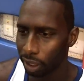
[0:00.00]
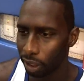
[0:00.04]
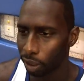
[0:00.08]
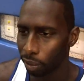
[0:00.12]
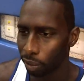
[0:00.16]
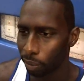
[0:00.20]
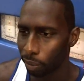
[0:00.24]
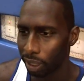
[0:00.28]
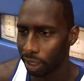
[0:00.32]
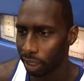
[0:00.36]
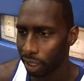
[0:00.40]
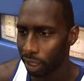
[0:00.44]

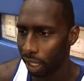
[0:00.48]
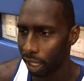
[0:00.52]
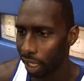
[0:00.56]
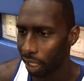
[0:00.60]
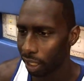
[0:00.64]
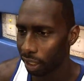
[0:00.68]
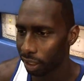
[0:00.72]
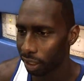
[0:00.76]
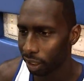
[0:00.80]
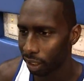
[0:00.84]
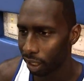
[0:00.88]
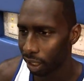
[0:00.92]
situation
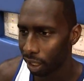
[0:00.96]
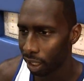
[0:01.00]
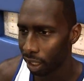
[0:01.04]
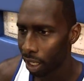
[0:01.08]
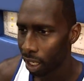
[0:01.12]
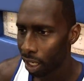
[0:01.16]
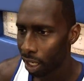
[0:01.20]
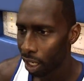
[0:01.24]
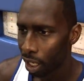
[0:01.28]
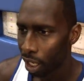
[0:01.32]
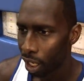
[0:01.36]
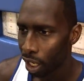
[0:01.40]
is.
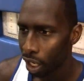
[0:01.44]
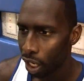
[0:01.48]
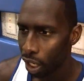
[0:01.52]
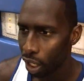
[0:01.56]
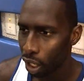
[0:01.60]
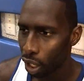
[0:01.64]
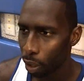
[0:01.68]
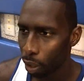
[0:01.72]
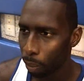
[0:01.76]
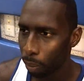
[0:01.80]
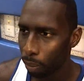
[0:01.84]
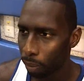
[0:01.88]
And
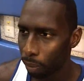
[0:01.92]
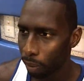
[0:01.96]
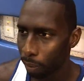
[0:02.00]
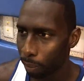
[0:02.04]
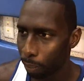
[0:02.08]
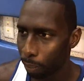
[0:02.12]
you know